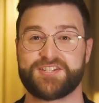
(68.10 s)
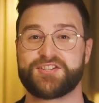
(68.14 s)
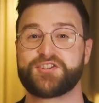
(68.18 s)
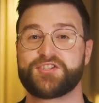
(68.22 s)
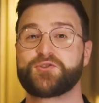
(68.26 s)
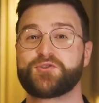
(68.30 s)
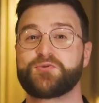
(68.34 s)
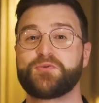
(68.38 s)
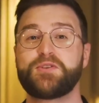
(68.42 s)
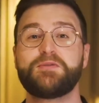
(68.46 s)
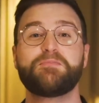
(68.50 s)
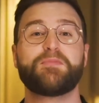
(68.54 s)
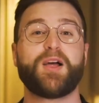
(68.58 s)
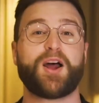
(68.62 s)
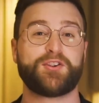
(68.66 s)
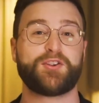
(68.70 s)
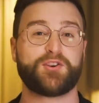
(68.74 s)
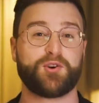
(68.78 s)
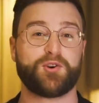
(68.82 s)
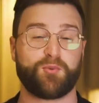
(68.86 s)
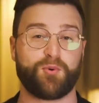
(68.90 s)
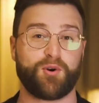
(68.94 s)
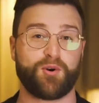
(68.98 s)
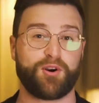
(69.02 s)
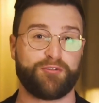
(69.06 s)
streamline
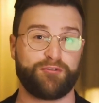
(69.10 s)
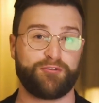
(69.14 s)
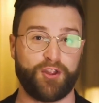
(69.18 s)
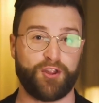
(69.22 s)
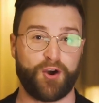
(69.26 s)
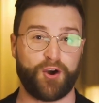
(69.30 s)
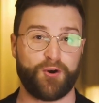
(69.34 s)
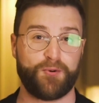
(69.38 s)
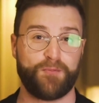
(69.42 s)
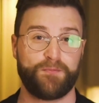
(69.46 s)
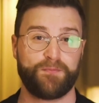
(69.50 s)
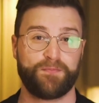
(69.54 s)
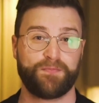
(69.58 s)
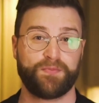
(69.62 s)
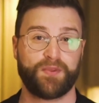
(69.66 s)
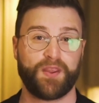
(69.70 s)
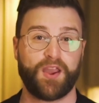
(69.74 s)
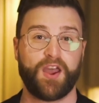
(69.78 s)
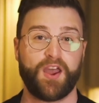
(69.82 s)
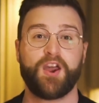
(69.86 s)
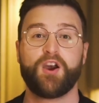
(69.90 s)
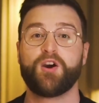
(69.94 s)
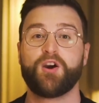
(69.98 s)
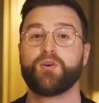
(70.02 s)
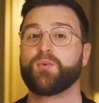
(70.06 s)
your workflow.
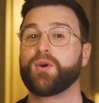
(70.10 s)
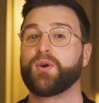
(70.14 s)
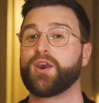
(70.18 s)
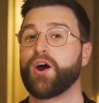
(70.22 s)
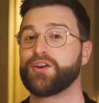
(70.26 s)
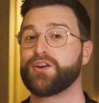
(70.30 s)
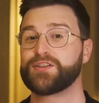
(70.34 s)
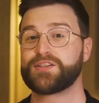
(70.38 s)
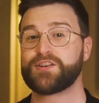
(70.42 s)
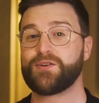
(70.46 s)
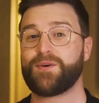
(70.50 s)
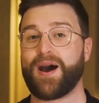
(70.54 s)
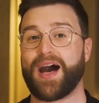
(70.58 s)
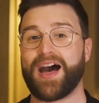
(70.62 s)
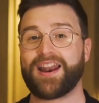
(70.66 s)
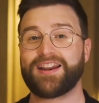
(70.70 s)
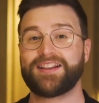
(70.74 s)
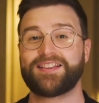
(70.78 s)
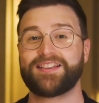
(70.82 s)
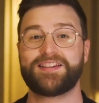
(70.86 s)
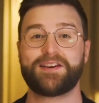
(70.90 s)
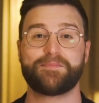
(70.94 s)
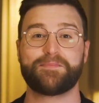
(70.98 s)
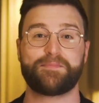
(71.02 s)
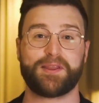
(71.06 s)
We also added
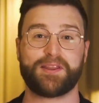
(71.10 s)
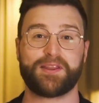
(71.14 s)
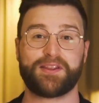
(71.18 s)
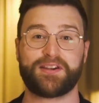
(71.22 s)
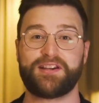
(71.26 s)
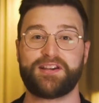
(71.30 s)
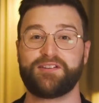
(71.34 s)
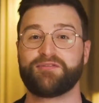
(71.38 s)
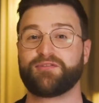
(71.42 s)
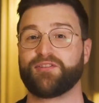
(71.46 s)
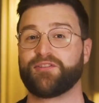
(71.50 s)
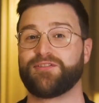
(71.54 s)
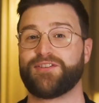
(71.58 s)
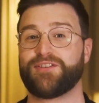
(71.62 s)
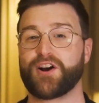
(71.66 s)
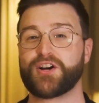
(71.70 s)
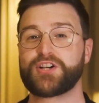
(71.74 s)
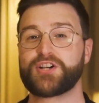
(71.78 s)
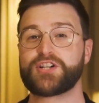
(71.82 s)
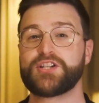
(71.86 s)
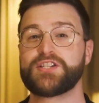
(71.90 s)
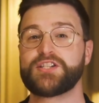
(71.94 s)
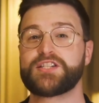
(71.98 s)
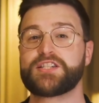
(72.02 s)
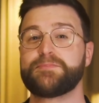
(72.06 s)
the ability for
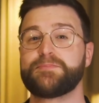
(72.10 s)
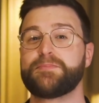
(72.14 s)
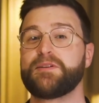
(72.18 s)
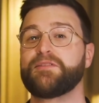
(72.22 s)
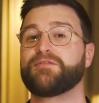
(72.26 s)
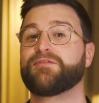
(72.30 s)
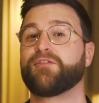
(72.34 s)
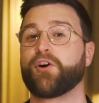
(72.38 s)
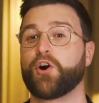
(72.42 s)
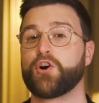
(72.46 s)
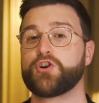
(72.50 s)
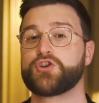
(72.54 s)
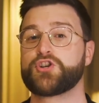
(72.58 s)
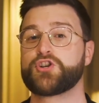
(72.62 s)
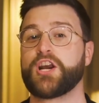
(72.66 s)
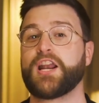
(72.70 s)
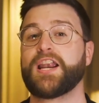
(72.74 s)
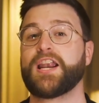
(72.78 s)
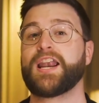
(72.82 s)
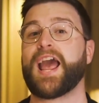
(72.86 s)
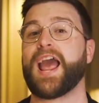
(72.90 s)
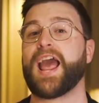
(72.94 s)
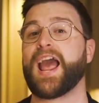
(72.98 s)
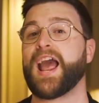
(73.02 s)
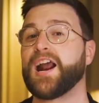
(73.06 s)
functions to be
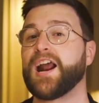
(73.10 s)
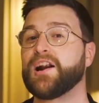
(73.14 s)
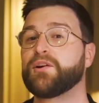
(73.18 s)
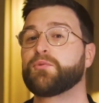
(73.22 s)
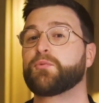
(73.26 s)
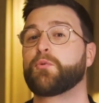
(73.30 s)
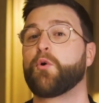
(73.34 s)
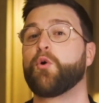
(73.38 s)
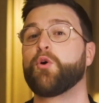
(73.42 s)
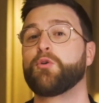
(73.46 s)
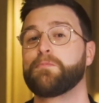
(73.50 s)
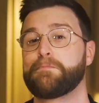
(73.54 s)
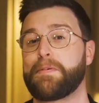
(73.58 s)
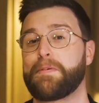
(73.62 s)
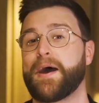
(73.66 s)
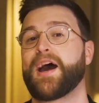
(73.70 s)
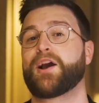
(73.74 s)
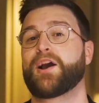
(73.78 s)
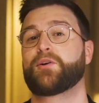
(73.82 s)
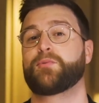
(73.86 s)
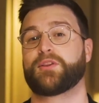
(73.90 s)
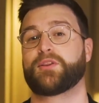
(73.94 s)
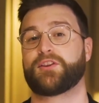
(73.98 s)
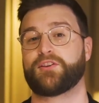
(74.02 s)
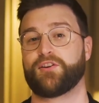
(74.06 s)
versioned and rolled
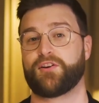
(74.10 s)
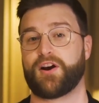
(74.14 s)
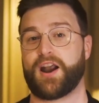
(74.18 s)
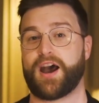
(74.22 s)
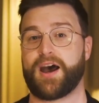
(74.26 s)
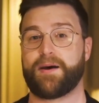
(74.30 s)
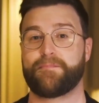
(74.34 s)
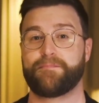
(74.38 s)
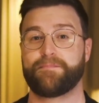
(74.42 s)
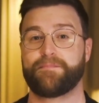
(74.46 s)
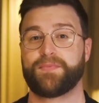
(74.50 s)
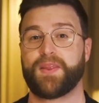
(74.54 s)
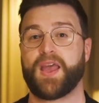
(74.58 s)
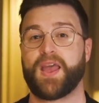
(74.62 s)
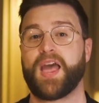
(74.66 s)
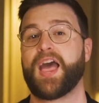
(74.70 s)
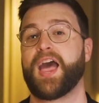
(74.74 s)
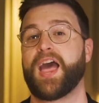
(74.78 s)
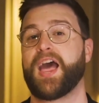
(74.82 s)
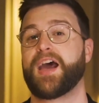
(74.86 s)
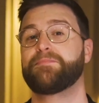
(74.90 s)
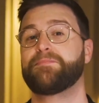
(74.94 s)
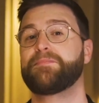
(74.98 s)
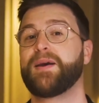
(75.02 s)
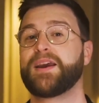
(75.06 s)
back with your app,
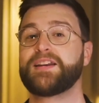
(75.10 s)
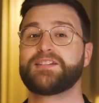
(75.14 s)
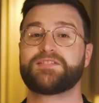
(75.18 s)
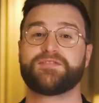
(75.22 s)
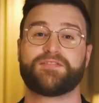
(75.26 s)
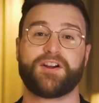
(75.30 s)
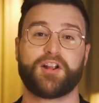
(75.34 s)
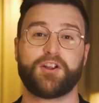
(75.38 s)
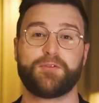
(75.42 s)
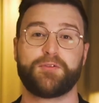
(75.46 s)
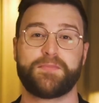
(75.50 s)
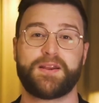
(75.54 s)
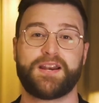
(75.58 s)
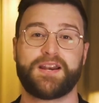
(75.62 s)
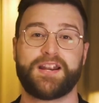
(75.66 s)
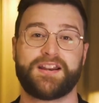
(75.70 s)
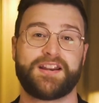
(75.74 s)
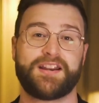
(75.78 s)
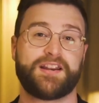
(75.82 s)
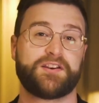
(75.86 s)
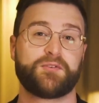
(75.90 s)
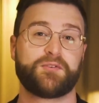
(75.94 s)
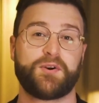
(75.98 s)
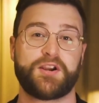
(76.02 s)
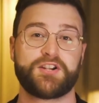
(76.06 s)
and made development and
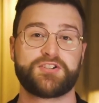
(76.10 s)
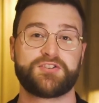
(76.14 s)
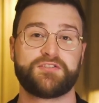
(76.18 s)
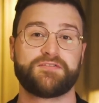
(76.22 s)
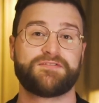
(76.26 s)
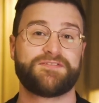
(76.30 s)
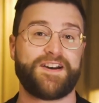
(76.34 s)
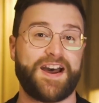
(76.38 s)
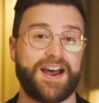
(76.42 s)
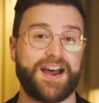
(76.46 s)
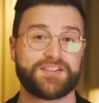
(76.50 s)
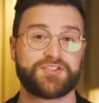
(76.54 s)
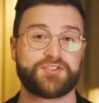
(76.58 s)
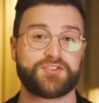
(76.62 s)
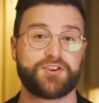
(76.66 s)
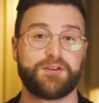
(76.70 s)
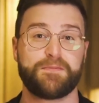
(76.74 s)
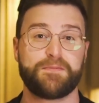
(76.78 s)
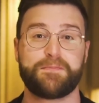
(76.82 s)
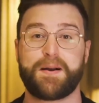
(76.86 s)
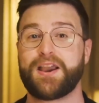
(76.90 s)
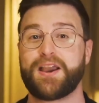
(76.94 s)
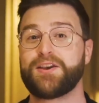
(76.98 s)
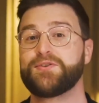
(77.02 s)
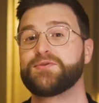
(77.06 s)
iteration faster
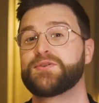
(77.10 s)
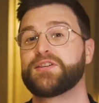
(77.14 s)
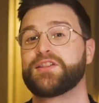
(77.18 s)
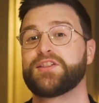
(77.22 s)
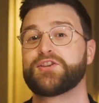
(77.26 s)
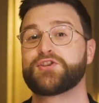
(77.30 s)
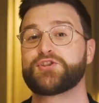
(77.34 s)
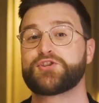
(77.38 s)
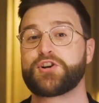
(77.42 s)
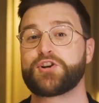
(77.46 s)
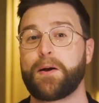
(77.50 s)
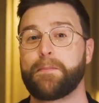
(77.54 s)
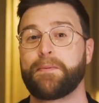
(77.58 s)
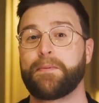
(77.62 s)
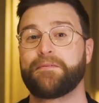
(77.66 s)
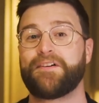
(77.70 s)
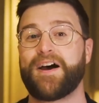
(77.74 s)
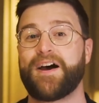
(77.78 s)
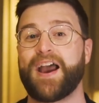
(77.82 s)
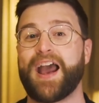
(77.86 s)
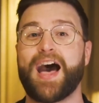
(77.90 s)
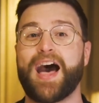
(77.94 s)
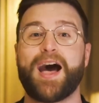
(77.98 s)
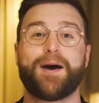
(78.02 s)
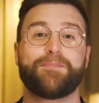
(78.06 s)
by using the
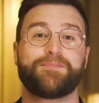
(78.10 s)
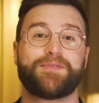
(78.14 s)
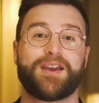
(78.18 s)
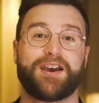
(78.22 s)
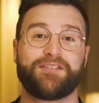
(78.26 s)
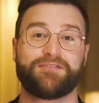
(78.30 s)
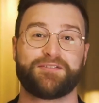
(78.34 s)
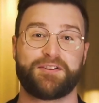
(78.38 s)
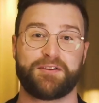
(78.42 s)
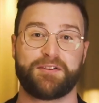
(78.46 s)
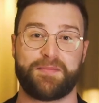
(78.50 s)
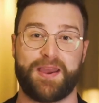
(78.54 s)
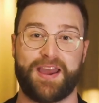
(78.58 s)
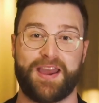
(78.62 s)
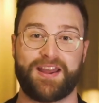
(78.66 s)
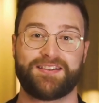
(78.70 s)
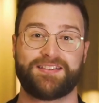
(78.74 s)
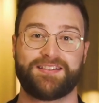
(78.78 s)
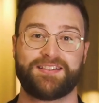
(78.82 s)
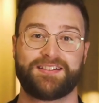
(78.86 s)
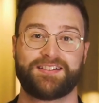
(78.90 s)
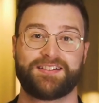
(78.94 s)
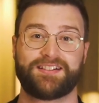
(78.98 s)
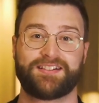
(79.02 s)
Shopify app dev command.